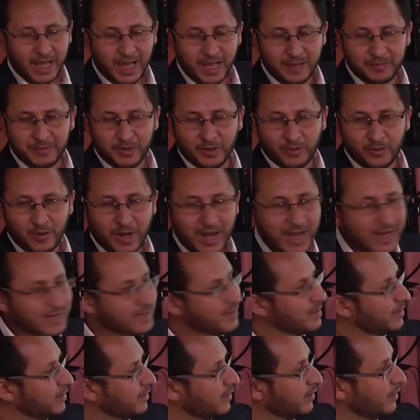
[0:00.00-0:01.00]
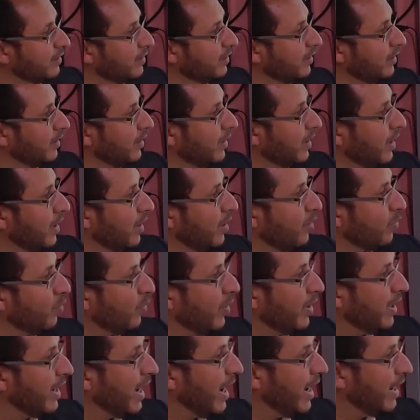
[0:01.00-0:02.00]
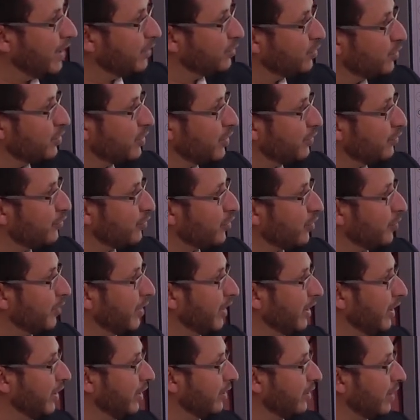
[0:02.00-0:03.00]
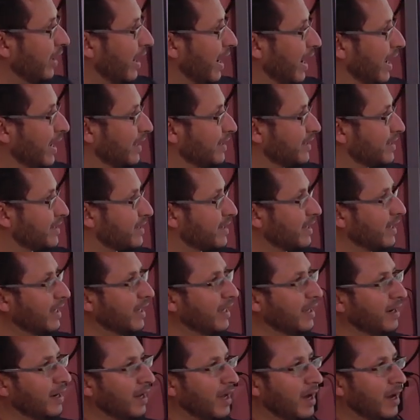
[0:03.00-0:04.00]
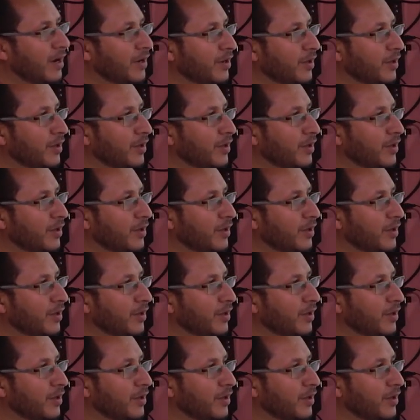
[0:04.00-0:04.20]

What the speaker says: amino acid. 1 hydrogen from here and Cl are